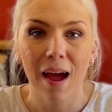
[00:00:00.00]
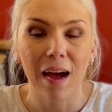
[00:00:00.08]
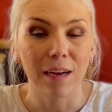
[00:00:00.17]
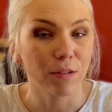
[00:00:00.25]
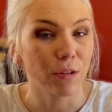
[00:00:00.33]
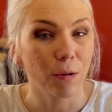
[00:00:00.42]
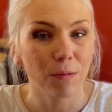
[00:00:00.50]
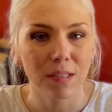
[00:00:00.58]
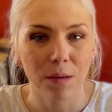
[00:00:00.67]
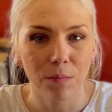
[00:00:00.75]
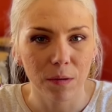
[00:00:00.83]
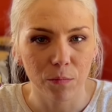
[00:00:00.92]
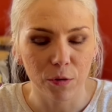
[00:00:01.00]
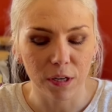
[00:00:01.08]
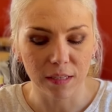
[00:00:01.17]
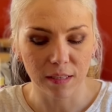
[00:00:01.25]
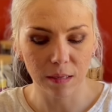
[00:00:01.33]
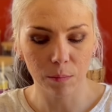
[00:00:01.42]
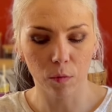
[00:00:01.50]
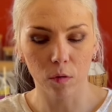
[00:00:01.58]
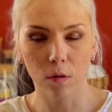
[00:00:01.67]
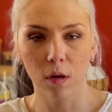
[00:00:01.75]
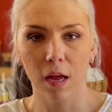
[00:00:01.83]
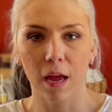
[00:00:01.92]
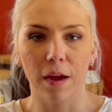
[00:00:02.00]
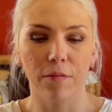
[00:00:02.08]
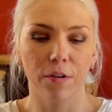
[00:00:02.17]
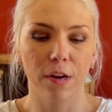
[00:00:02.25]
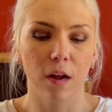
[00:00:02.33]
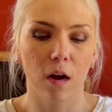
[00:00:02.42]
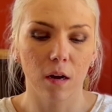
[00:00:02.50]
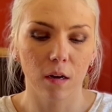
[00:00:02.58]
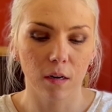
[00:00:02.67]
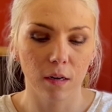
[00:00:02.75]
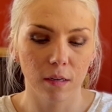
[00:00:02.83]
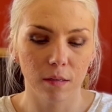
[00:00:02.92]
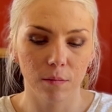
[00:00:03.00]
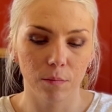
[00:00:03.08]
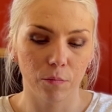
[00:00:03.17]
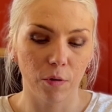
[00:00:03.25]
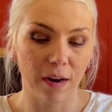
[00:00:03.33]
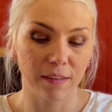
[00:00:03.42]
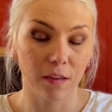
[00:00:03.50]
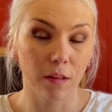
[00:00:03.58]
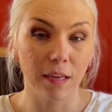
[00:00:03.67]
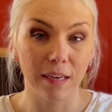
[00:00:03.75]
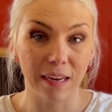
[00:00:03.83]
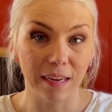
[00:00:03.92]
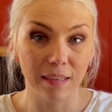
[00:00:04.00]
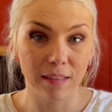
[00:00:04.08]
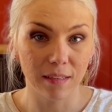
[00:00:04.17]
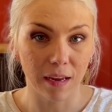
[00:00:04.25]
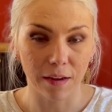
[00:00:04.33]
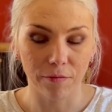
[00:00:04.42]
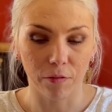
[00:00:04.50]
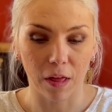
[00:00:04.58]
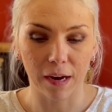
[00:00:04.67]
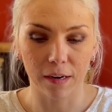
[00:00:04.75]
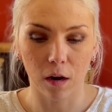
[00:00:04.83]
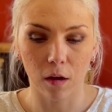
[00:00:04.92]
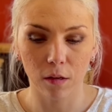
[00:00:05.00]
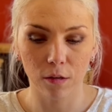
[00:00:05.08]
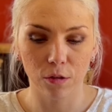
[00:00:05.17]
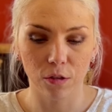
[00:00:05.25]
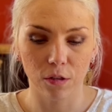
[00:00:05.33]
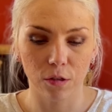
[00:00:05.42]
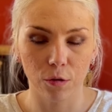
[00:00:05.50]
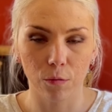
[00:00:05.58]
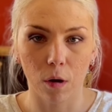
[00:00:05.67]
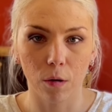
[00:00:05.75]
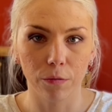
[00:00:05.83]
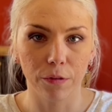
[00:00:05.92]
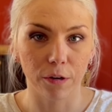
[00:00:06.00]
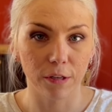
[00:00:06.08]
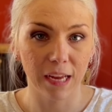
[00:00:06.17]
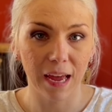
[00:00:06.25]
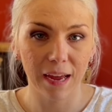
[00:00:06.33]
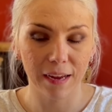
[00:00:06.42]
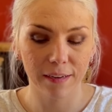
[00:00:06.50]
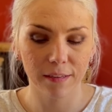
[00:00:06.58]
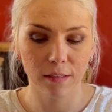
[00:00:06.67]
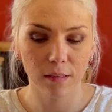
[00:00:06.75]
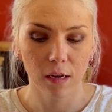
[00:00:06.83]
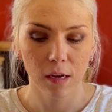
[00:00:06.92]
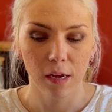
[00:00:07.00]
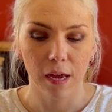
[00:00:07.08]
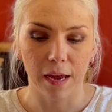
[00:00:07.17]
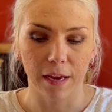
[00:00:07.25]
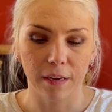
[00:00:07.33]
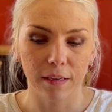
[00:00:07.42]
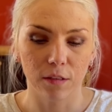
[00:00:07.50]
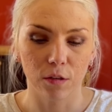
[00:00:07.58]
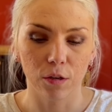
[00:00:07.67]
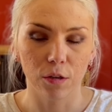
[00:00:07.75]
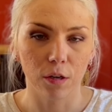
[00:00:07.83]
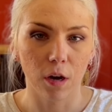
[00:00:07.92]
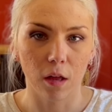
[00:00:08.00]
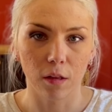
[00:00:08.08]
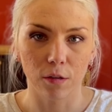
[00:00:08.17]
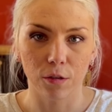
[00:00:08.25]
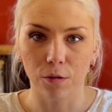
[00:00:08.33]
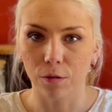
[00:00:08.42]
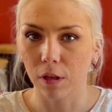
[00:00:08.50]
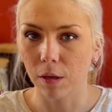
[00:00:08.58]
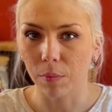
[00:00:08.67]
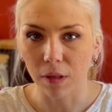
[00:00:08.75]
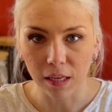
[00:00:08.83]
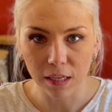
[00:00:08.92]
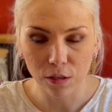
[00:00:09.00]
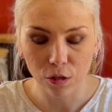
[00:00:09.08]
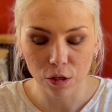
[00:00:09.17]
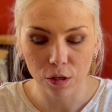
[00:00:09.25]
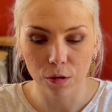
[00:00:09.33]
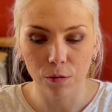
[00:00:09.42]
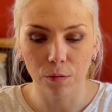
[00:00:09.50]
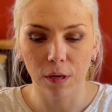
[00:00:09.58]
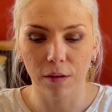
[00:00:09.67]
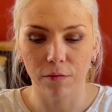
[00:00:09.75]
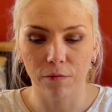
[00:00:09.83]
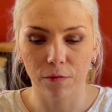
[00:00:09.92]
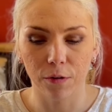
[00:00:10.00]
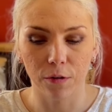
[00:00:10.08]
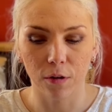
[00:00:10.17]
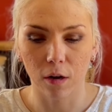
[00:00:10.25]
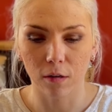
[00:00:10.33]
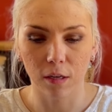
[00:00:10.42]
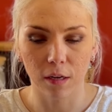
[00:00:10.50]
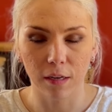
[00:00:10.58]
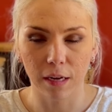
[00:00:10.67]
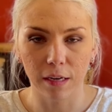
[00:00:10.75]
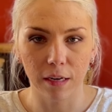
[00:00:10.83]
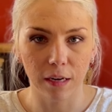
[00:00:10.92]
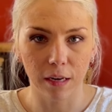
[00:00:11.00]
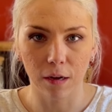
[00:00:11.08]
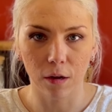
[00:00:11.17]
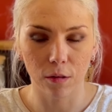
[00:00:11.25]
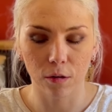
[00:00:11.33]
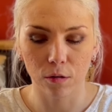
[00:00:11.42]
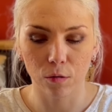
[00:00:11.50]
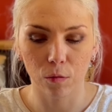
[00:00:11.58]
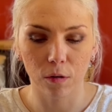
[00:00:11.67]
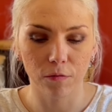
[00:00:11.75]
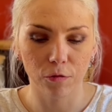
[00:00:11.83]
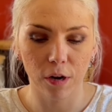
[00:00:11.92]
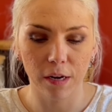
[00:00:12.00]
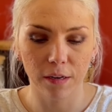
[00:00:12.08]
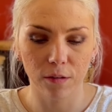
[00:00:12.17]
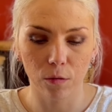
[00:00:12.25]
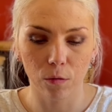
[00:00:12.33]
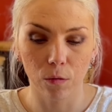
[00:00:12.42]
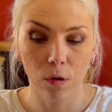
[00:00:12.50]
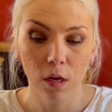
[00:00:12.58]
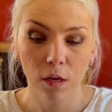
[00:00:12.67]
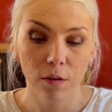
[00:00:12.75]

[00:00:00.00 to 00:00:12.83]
I'll start with something pretty simple. Every dog practically needs a flat collar just to hold their tags, and it's a good collar to clip a leash to if your dog doesn't need any other sort of training tool.